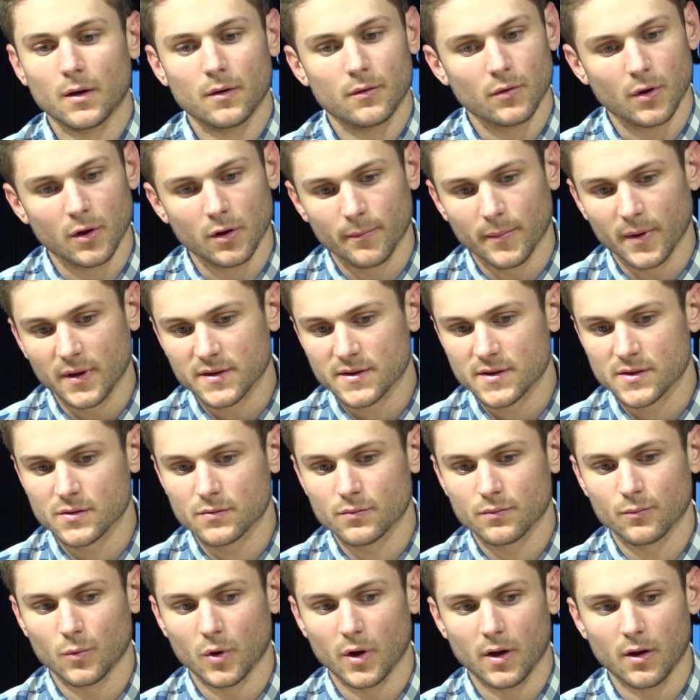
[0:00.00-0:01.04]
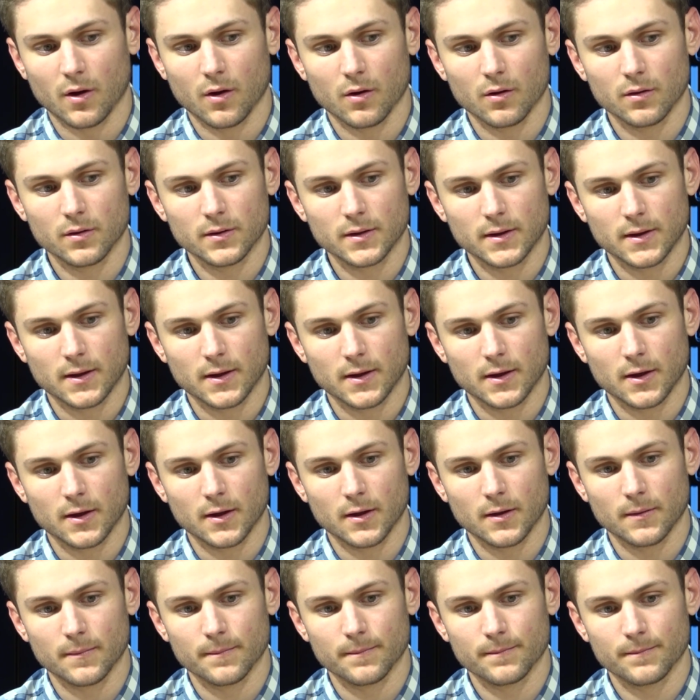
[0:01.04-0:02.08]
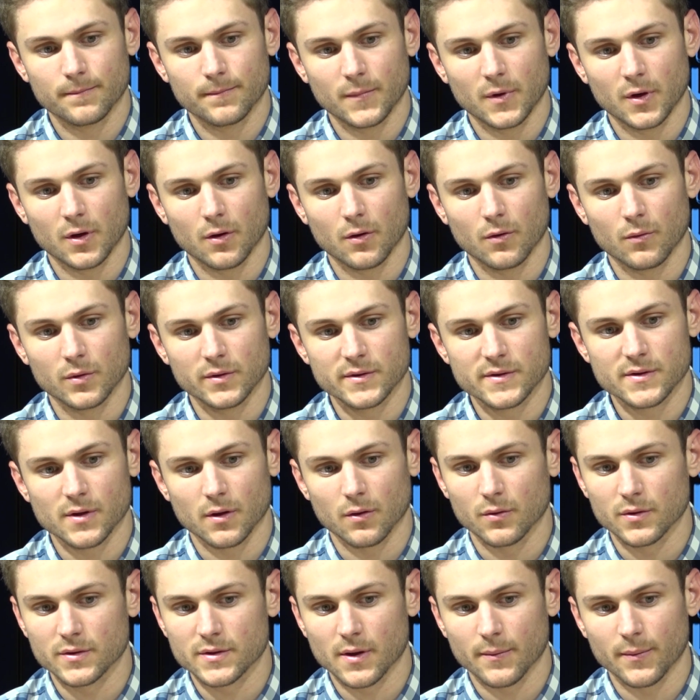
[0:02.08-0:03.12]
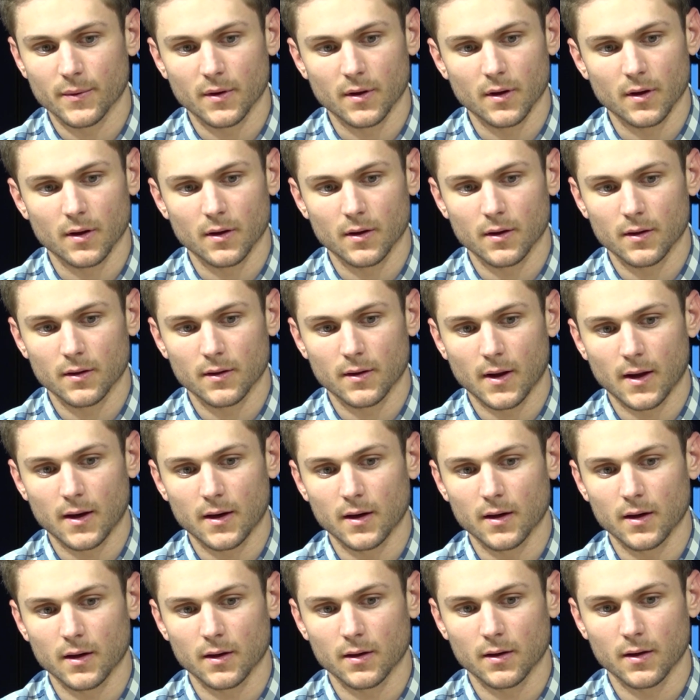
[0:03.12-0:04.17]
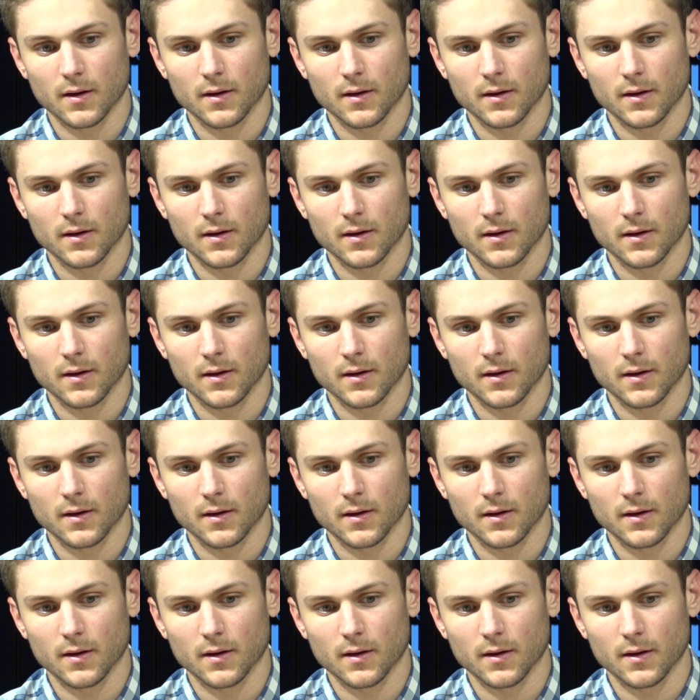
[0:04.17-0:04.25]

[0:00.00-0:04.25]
Run the bases well. When Soto was up in that inning,